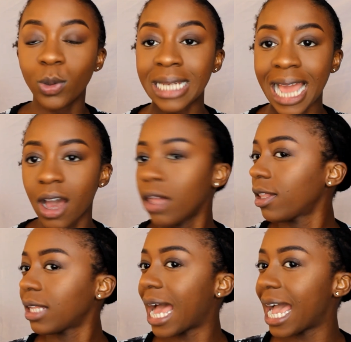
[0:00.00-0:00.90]
now
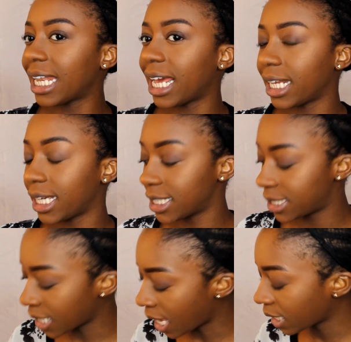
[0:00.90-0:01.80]
that the highlighting is
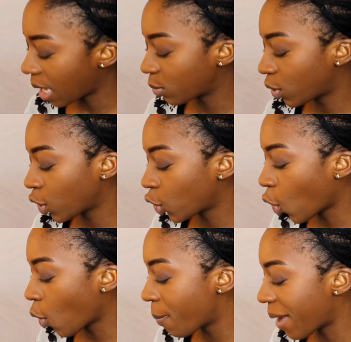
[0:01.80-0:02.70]
done, I'm gonna
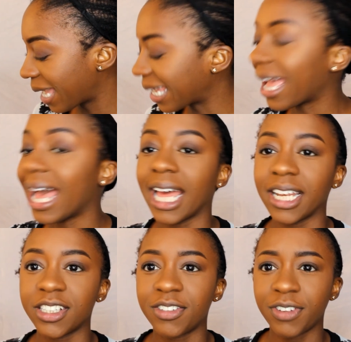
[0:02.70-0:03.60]
go back
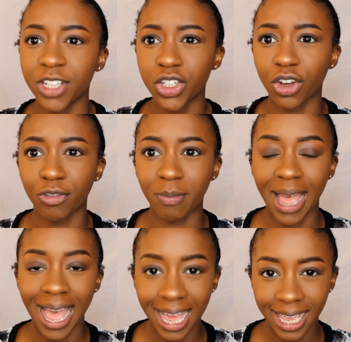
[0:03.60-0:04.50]
and finish off my
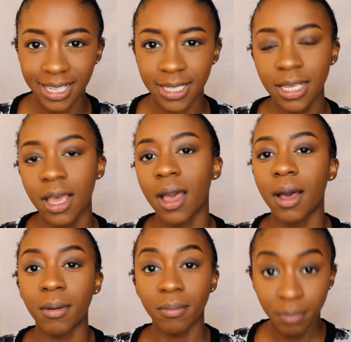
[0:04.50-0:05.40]
eyes,
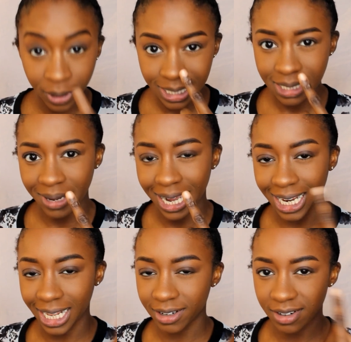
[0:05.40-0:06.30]
putting some
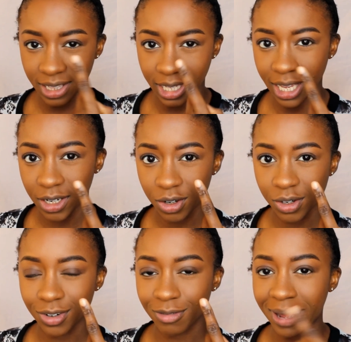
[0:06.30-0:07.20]
highlighter in the inner
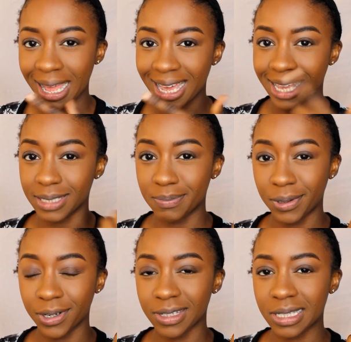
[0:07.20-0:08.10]
corner of my eyes,
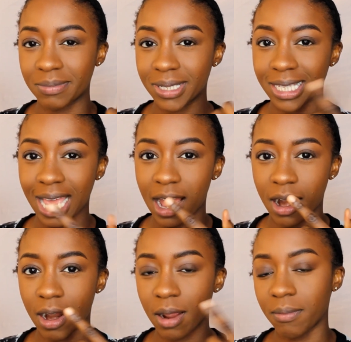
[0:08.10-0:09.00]
putting on some
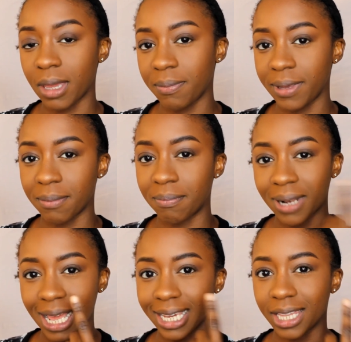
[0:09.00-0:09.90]
mascara, maybe a
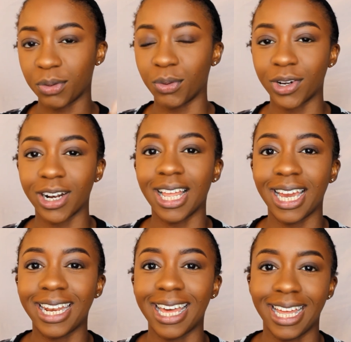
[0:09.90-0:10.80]
black in the
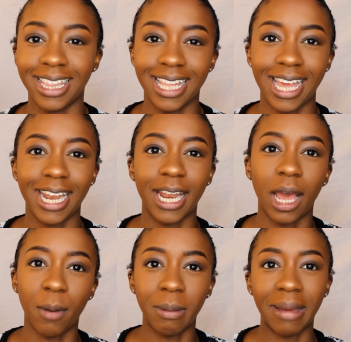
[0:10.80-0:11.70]
waterline, and then
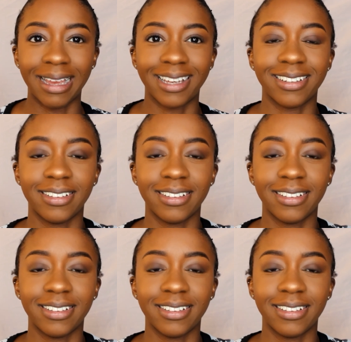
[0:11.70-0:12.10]
I'll be back.